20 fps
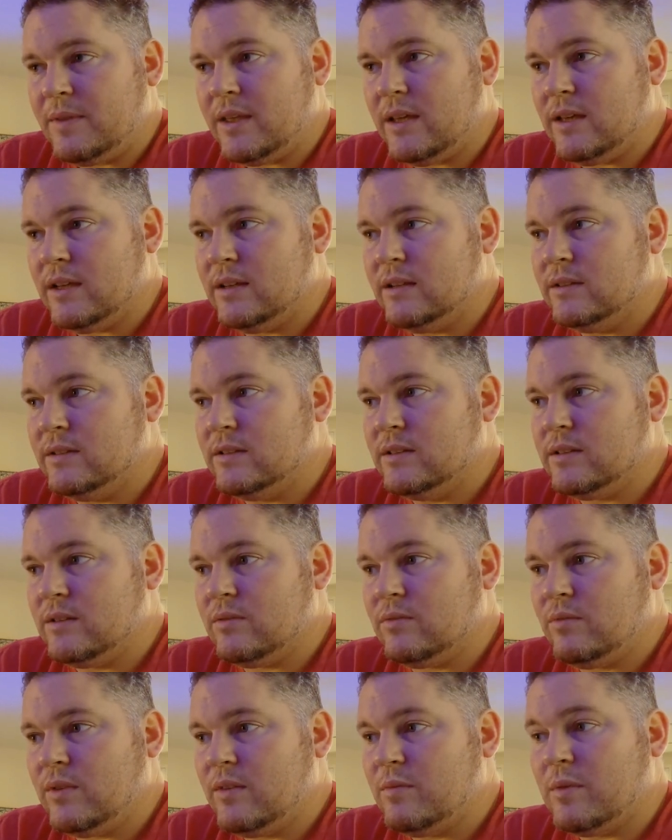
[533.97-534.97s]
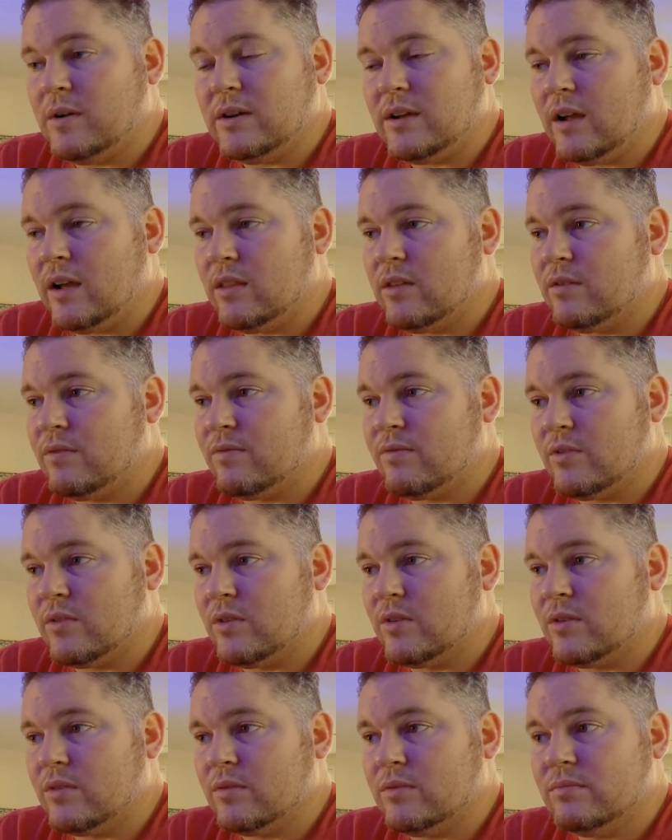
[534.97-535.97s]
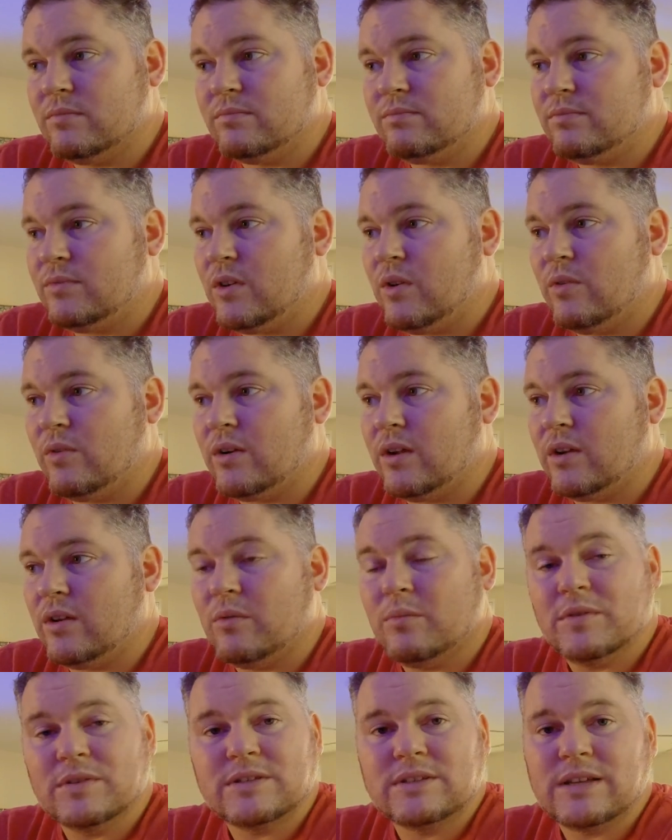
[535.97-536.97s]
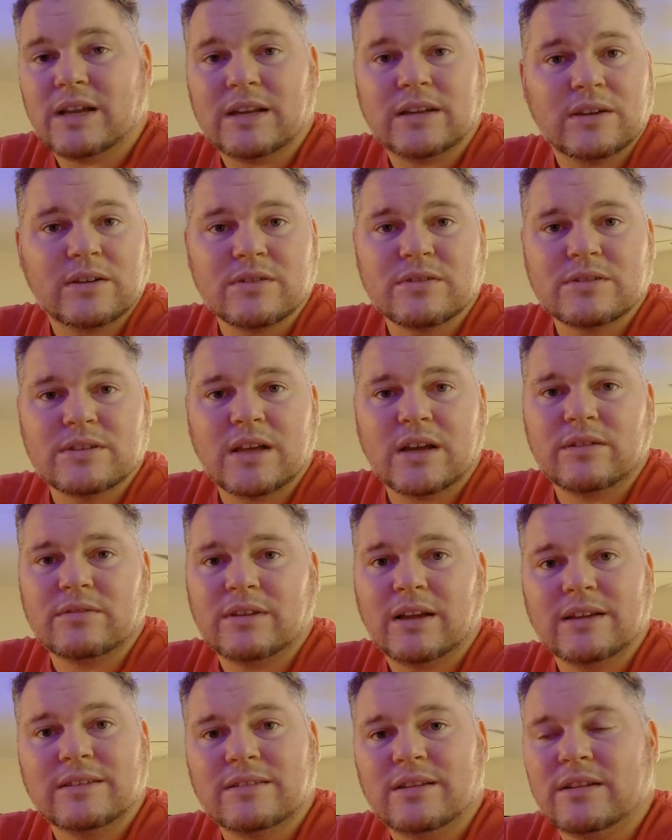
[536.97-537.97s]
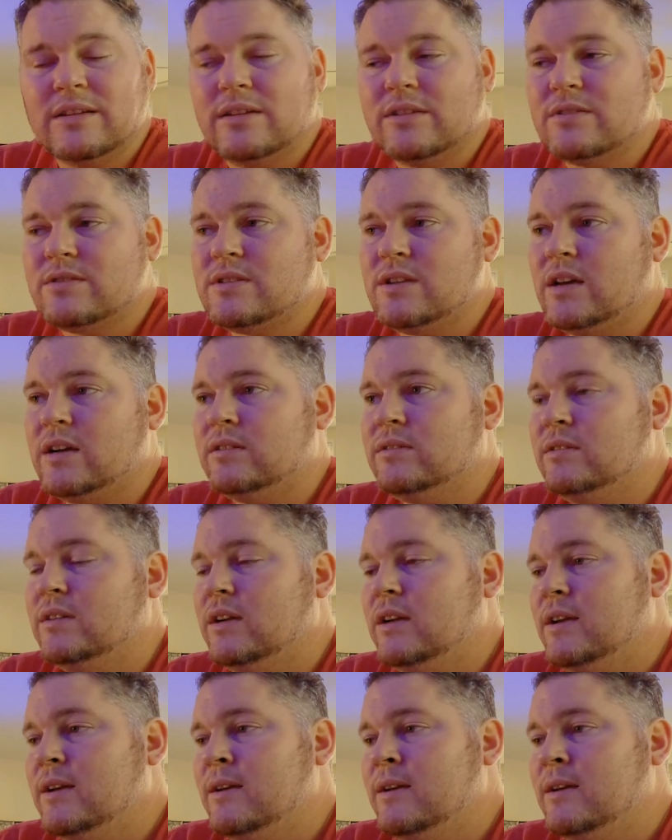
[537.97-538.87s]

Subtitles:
And we've been together for going on almost 10 years now, 9-10 years now,